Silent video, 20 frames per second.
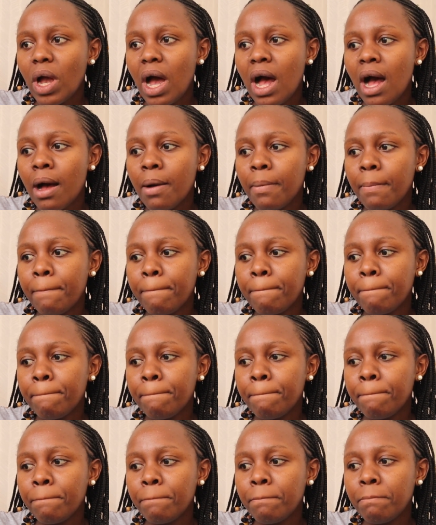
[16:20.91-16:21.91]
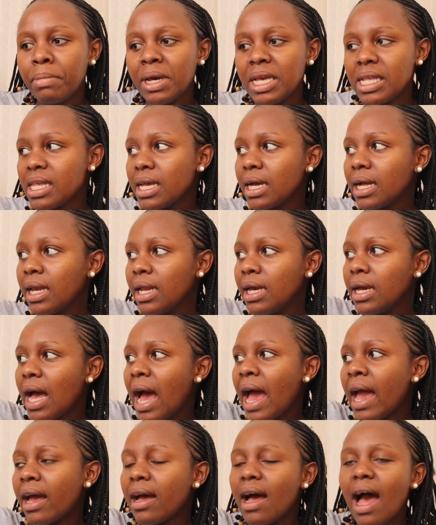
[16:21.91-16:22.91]
um basically
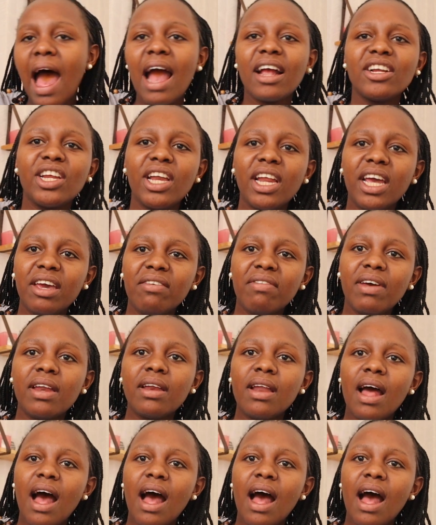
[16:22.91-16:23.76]
i actually even